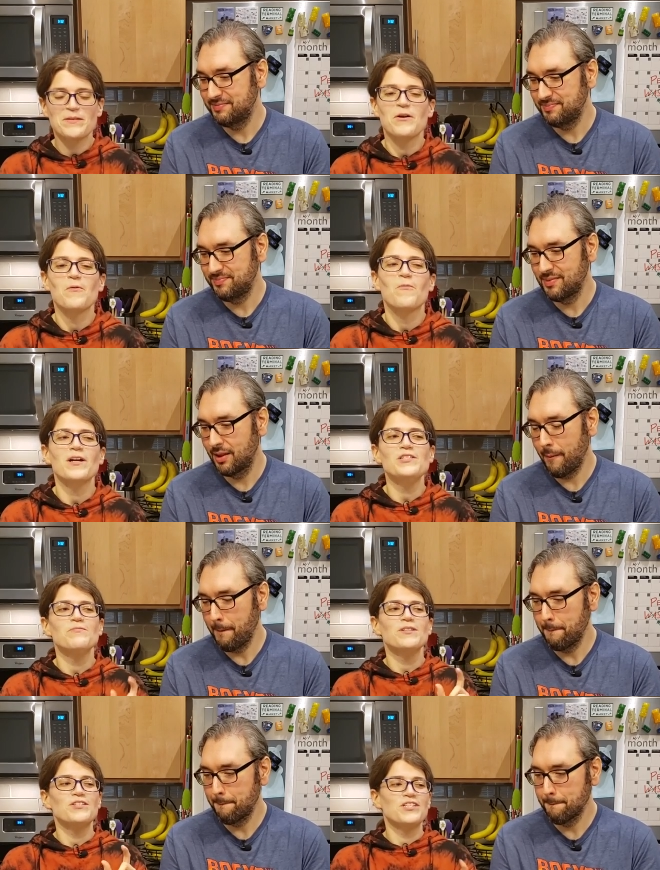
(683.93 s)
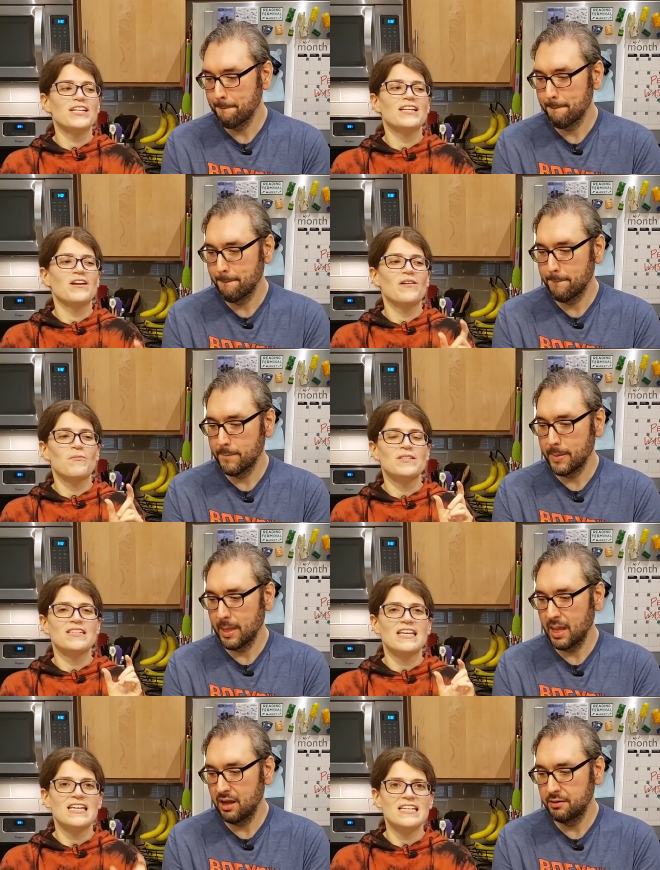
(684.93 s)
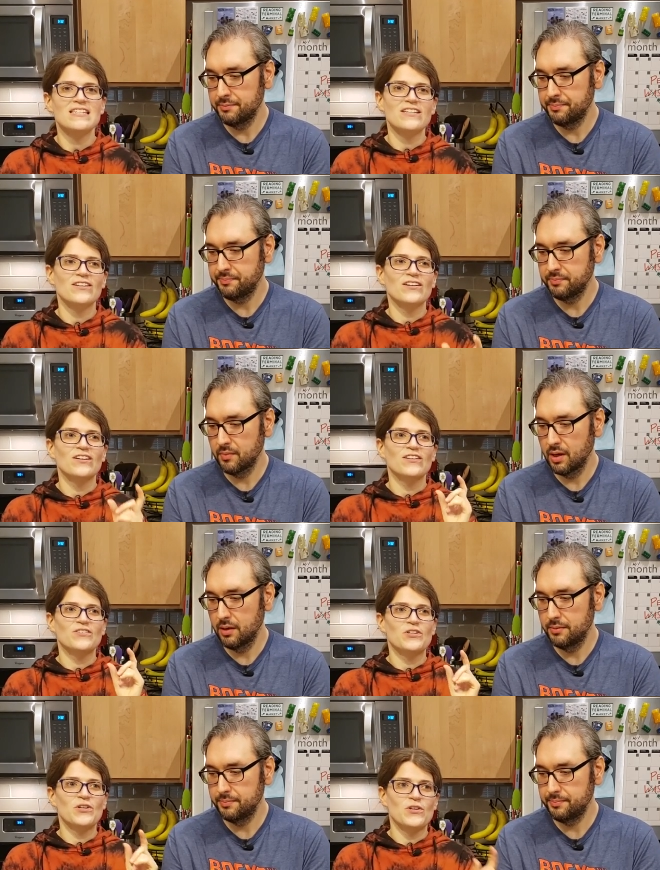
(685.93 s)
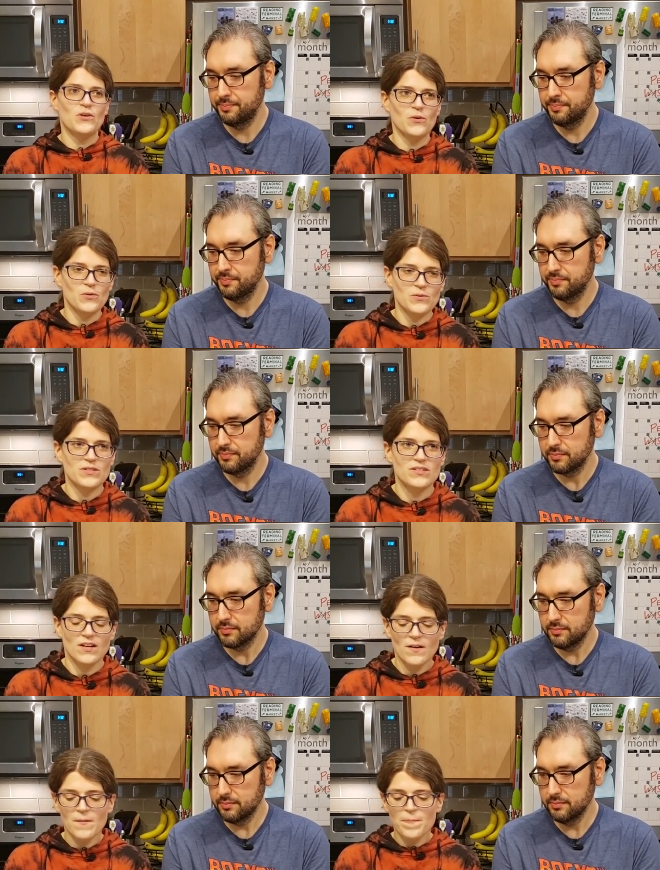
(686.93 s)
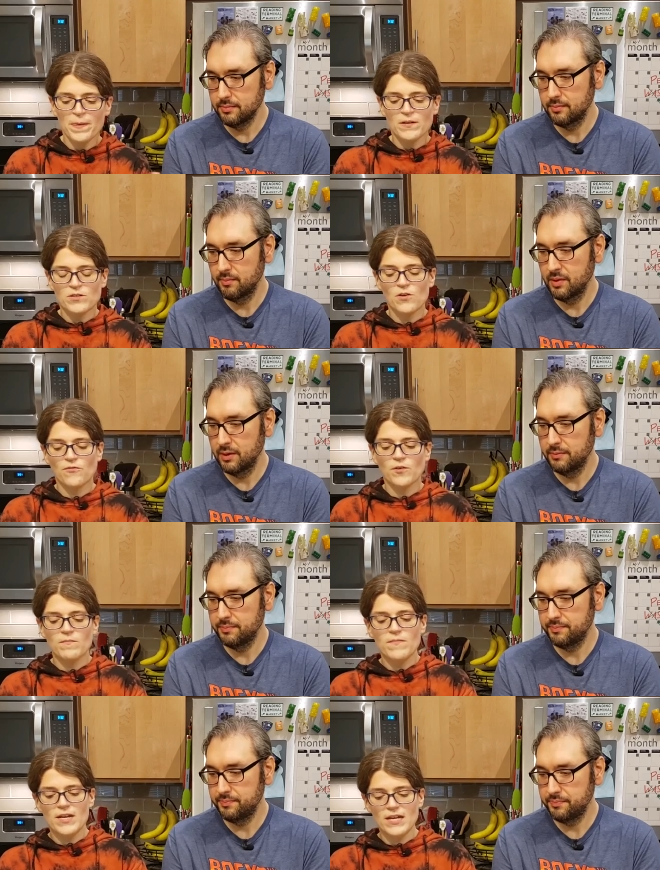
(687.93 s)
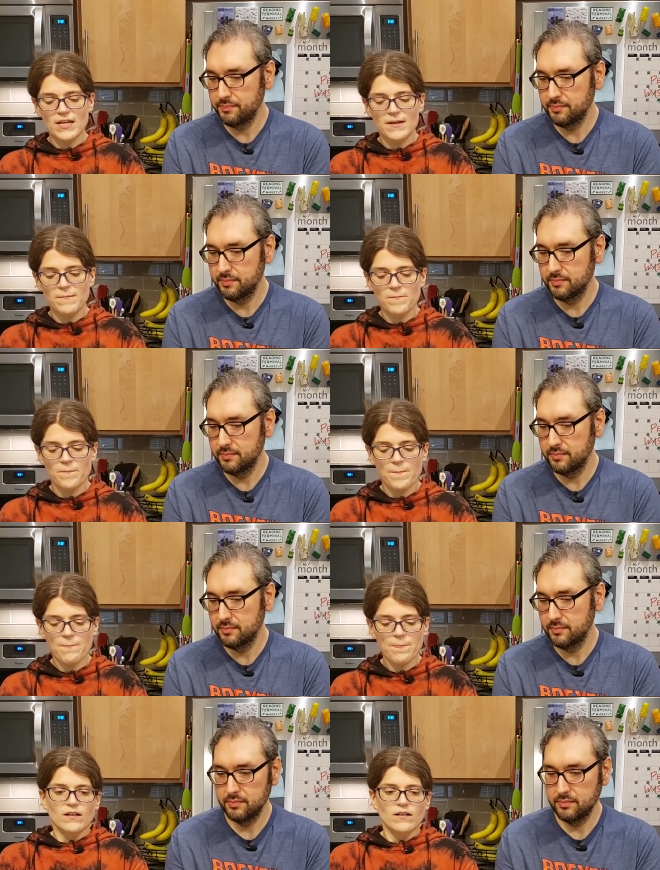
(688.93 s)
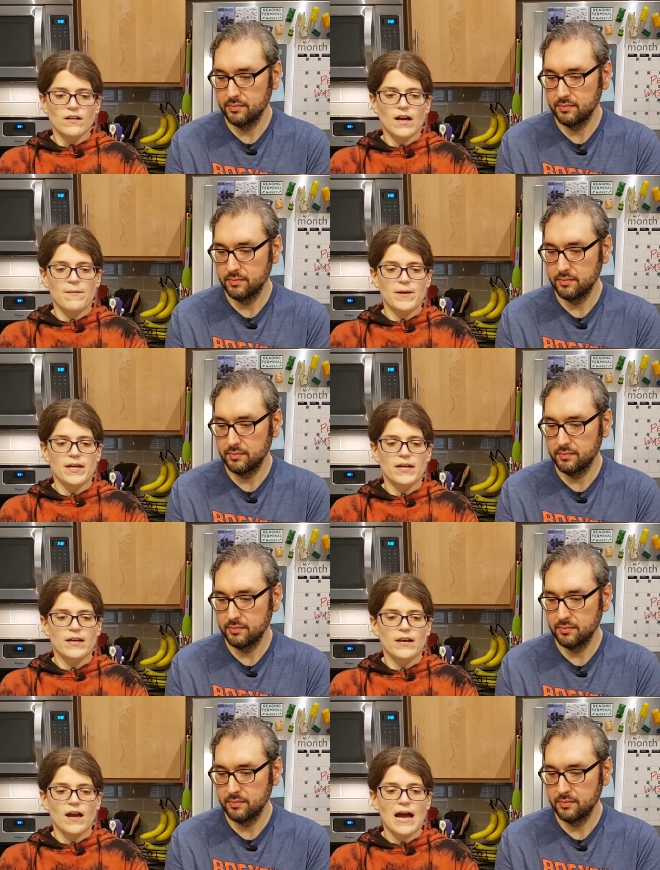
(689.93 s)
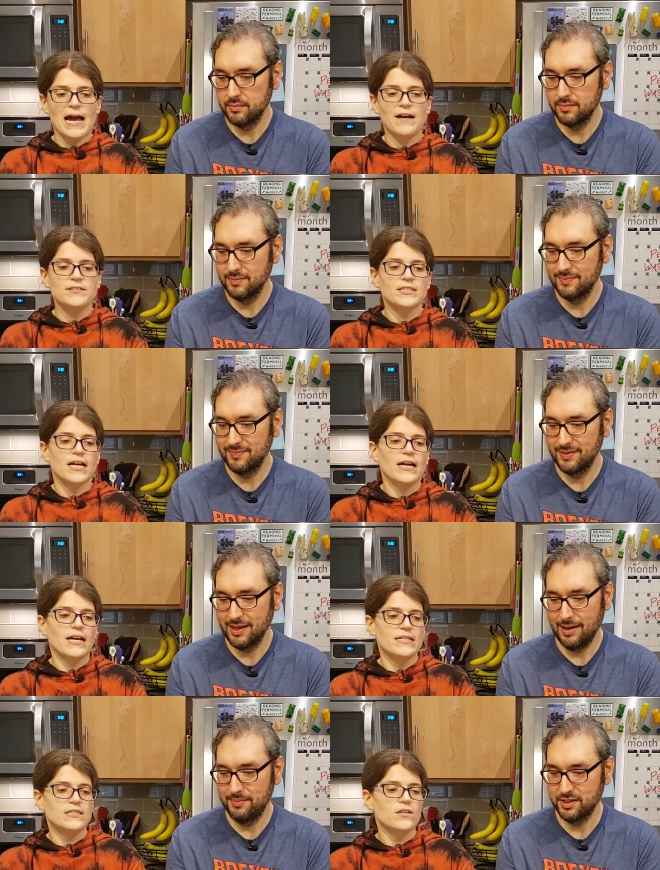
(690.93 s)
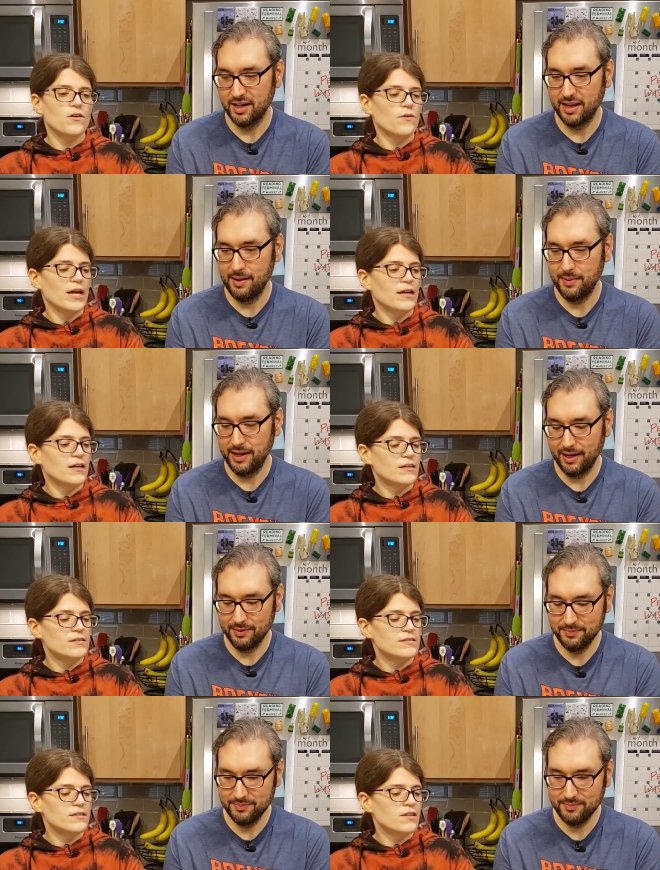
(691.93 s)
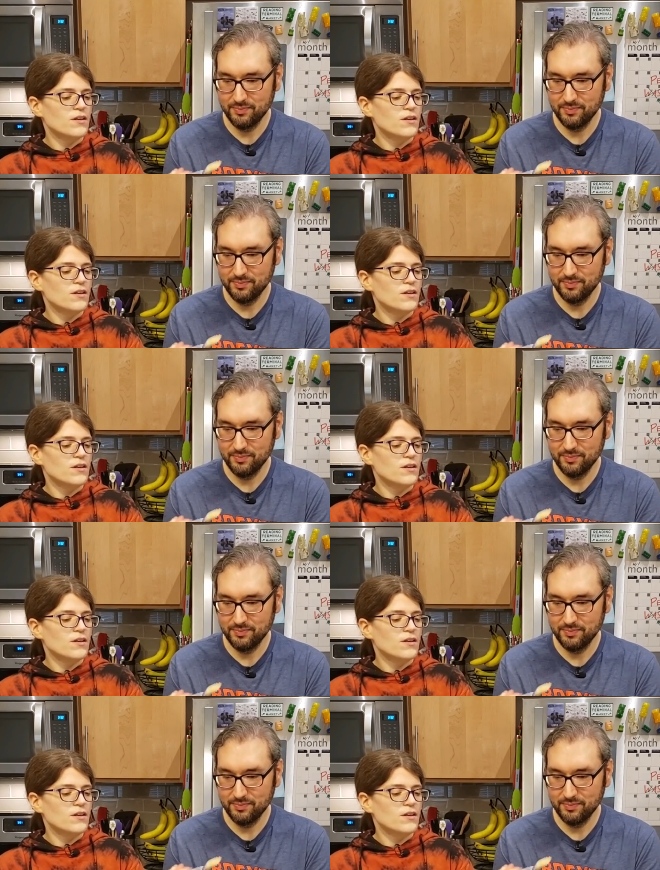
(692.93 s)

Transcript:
Speaker 1: so, which machine was easier to use? So, for me, I mean, I have to say, I guess the Yonanas, the